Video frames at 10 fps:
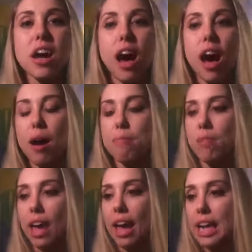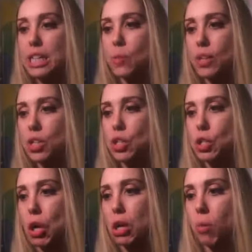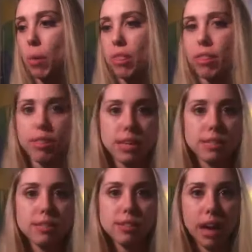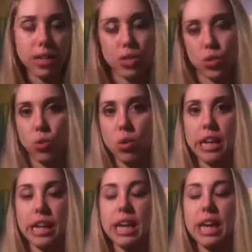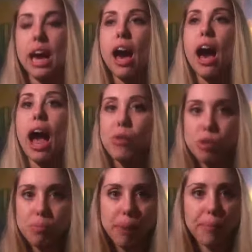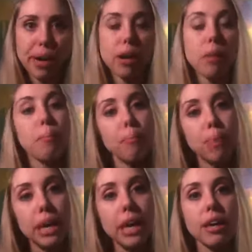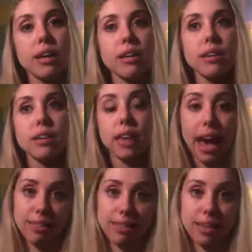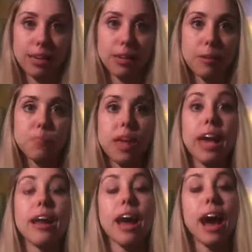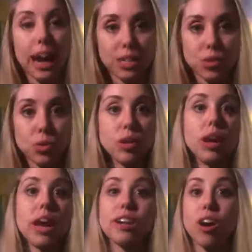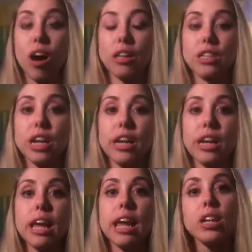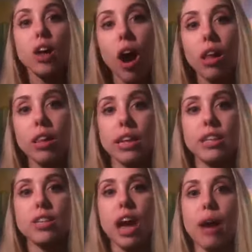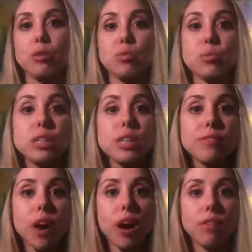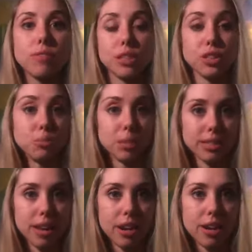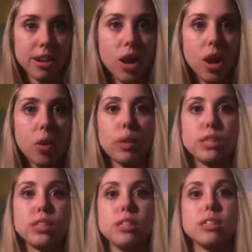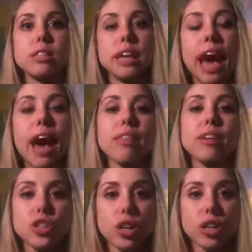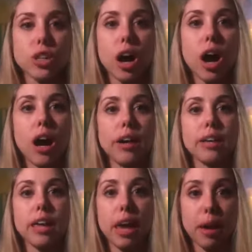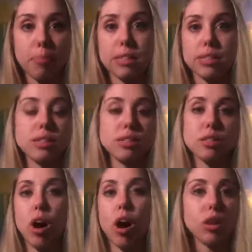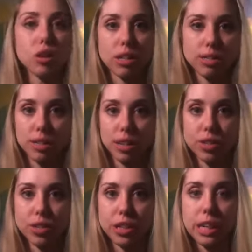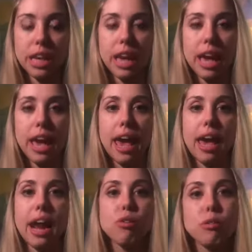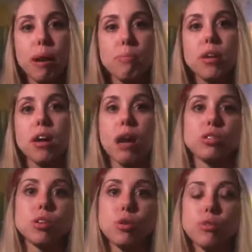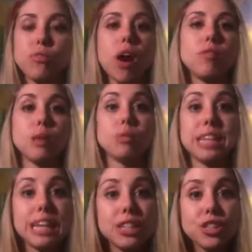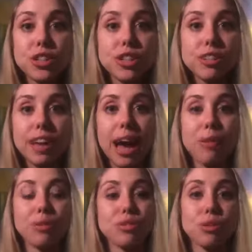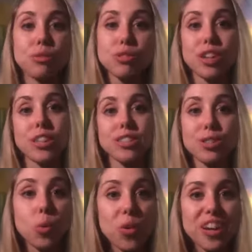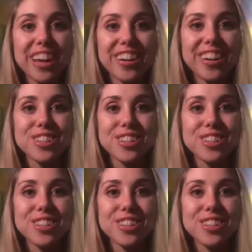And I just want to start with this kind of story. I remember being Catholic in high school and college. And in college, I was really involved in the Newman Center, which is the Catholic church on campuses all across the country. And I remember I was so involved. I was an intern. I was a social justice coordinator.